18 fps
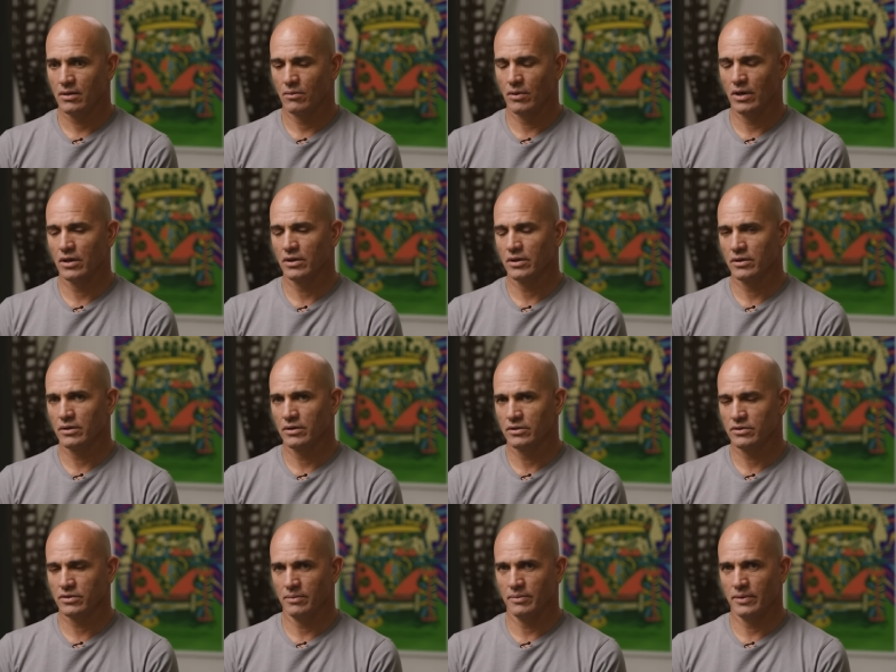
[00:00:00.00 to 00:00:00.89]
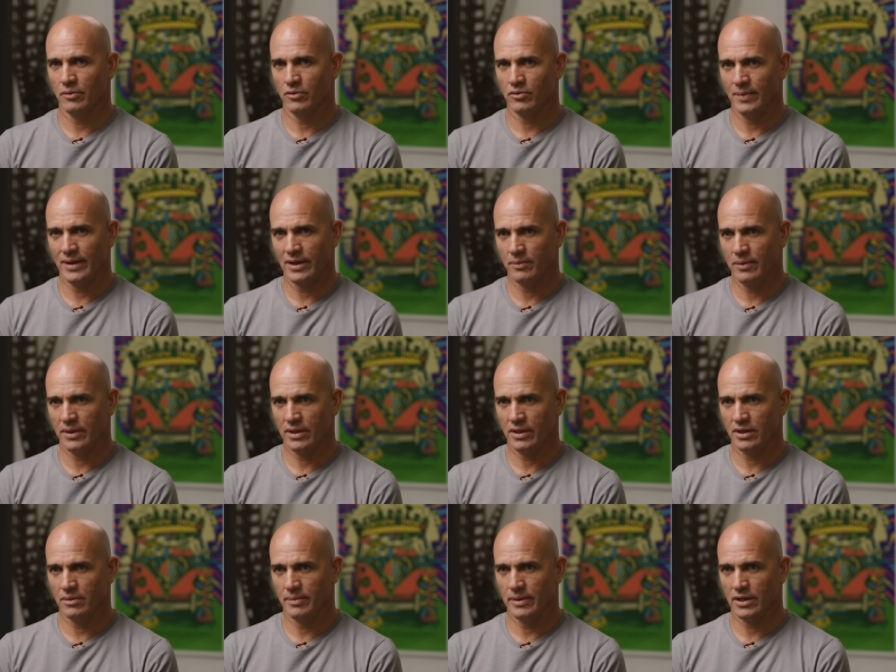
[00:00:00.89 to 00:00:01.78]
well, something that was making me
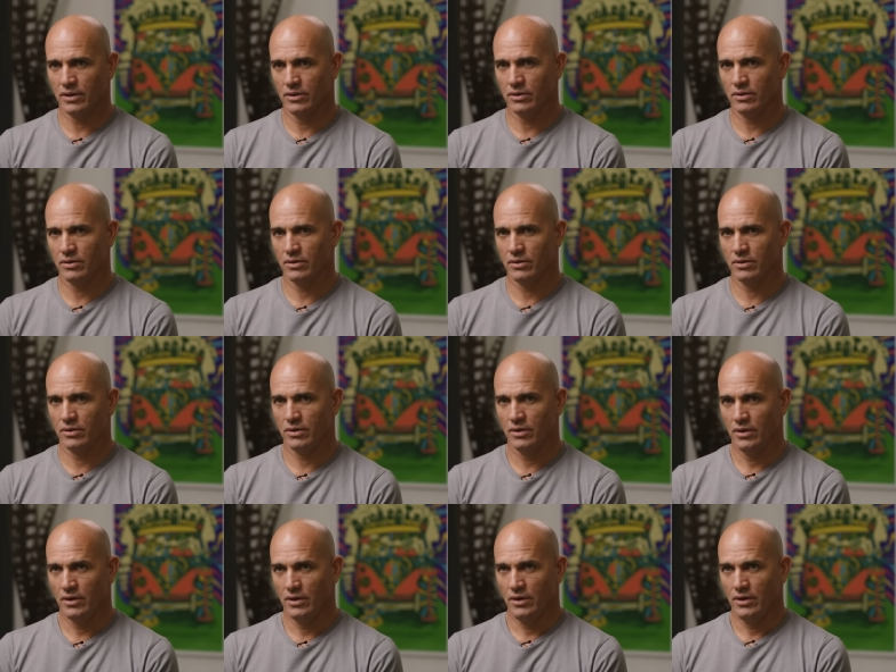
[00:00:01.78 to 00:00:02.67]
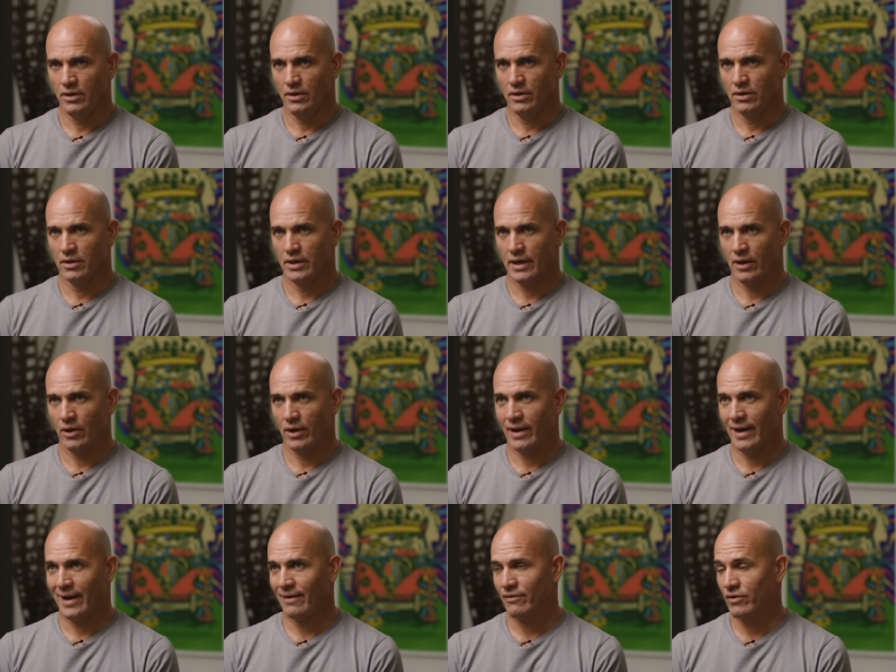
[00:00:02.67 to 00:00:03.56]
think about how I
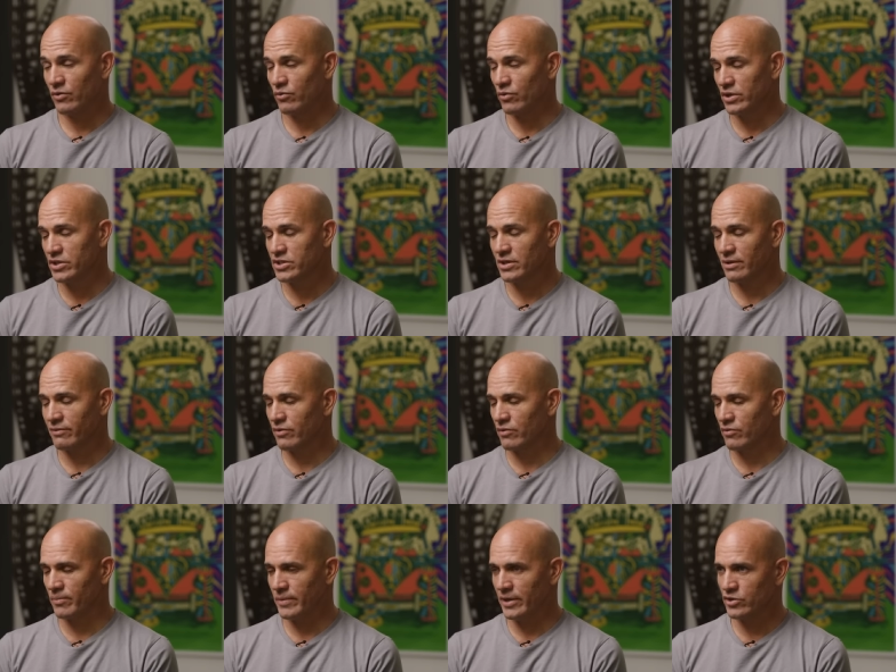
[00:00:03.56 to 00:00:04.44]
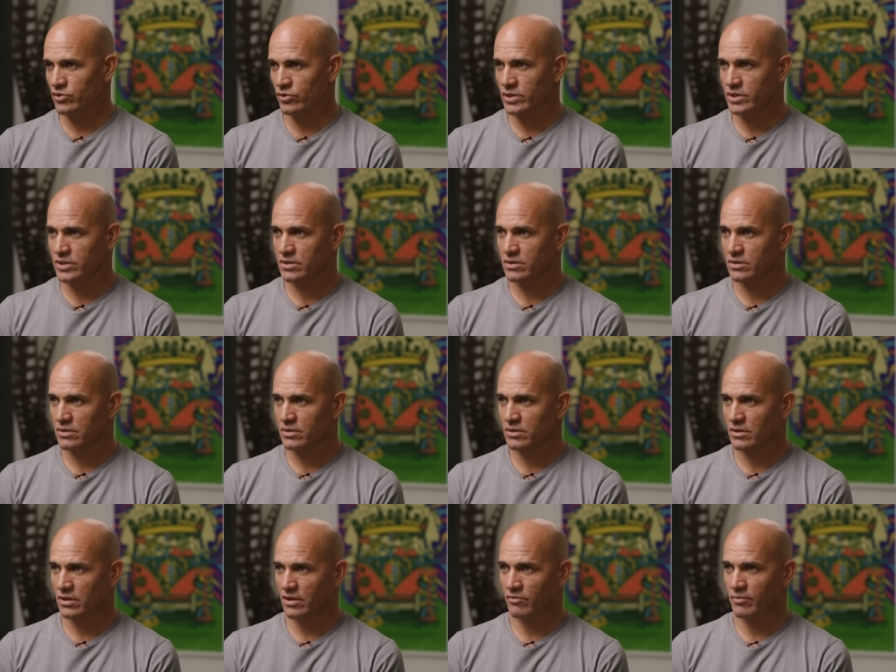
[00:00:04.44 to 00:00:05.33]
haven't really suffered from injuries
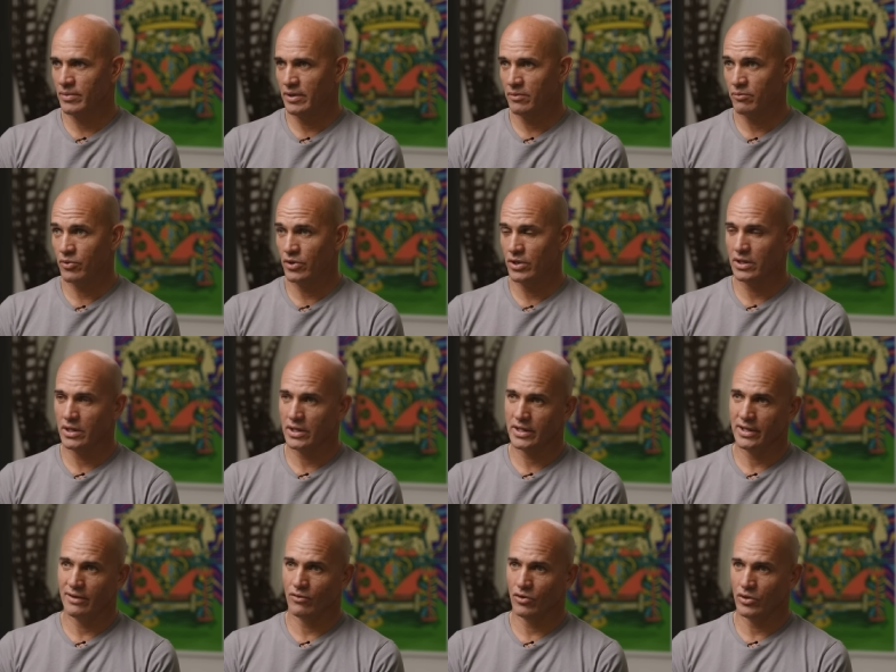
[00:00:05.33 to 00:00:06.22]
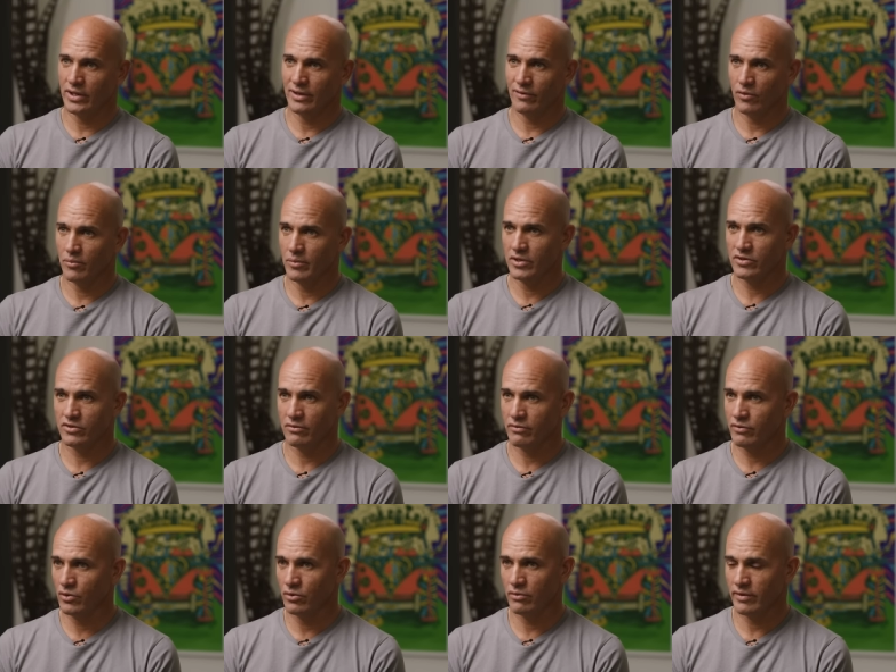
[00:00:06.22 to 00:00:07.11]
I've been pretty lucky. I've only ever missed a
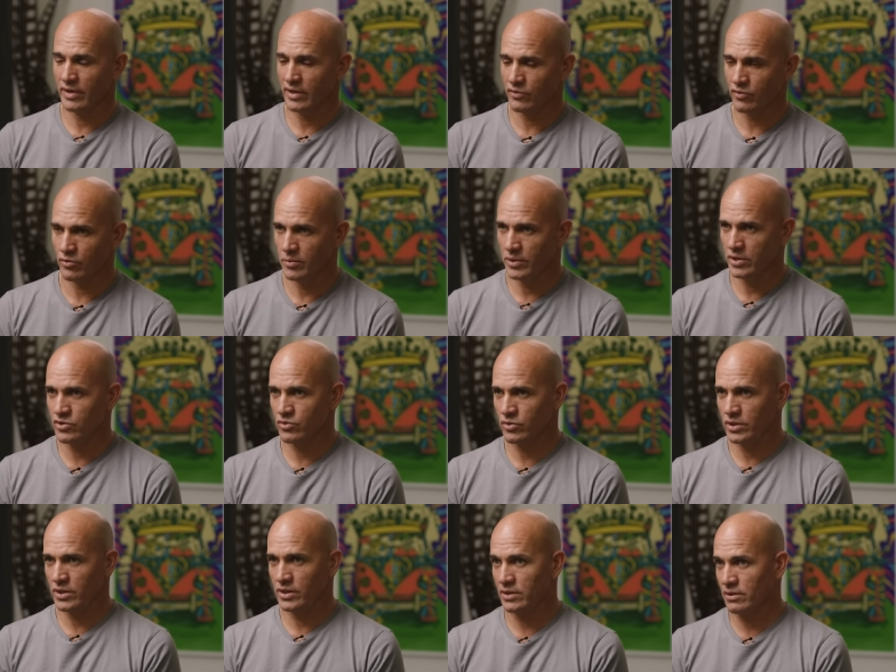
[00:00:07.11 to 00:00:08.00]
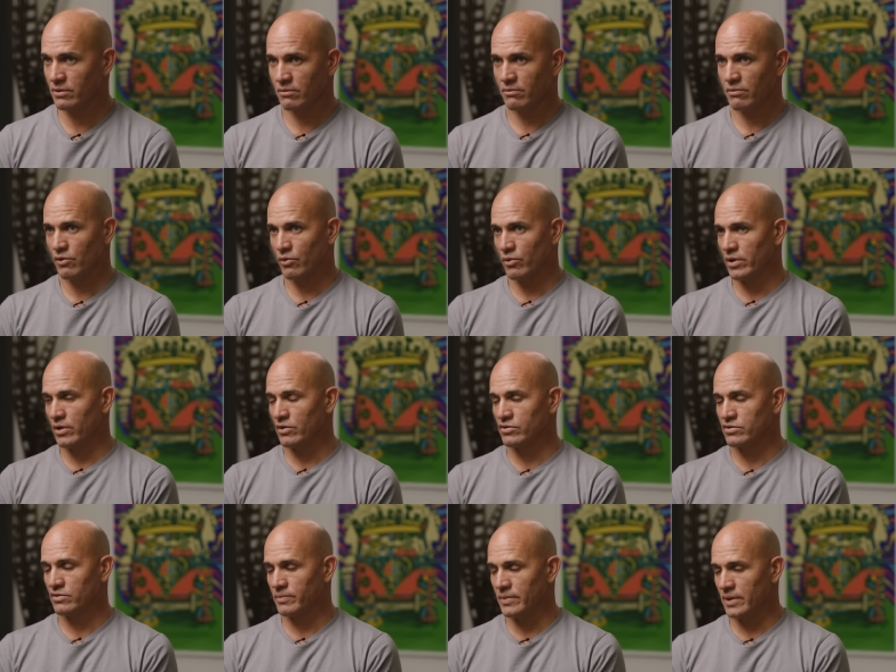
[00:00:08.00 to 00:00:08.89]
few events from injury in 30
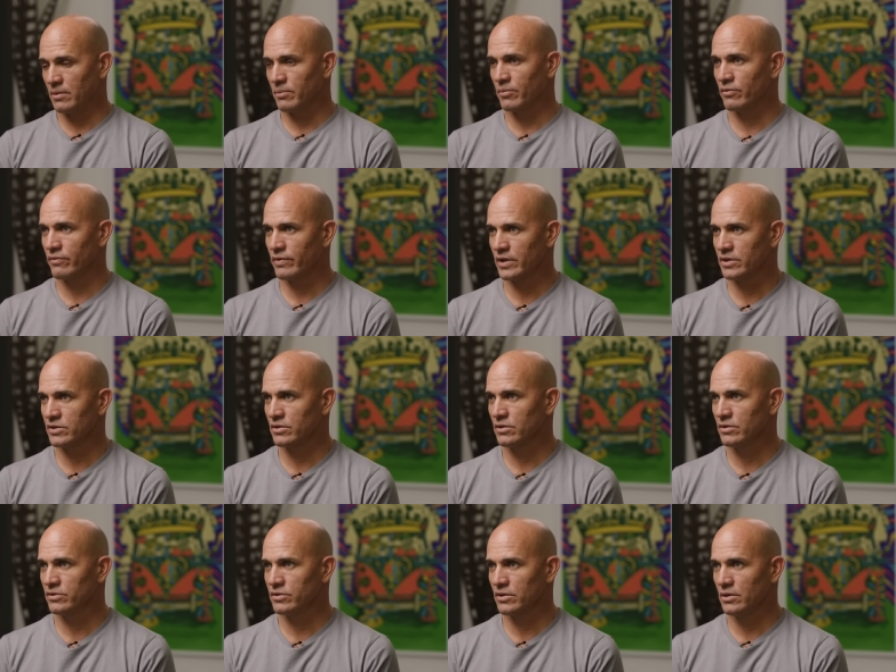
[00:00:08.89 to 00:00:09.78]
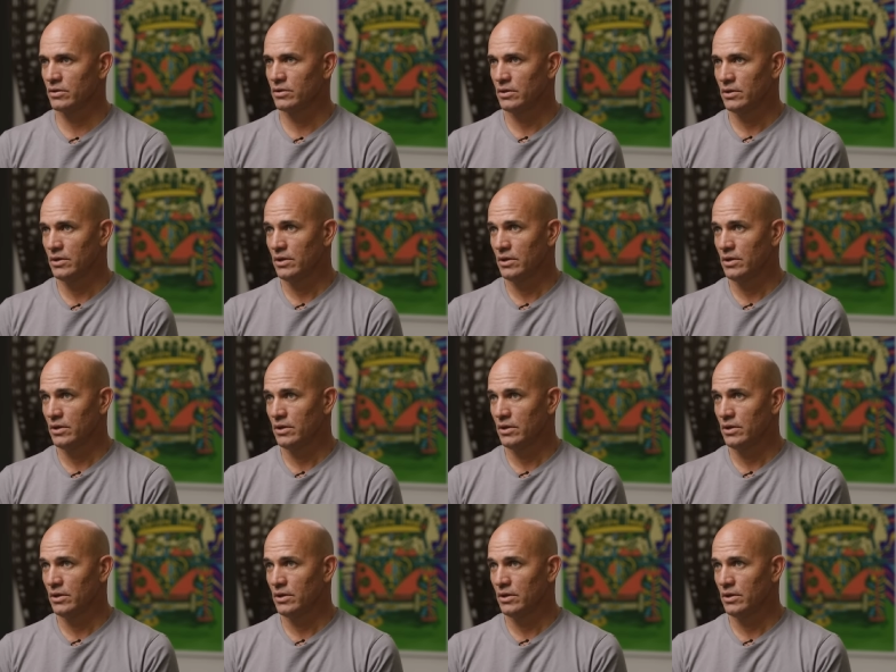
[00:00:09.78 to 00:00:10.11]
years of being a professional. So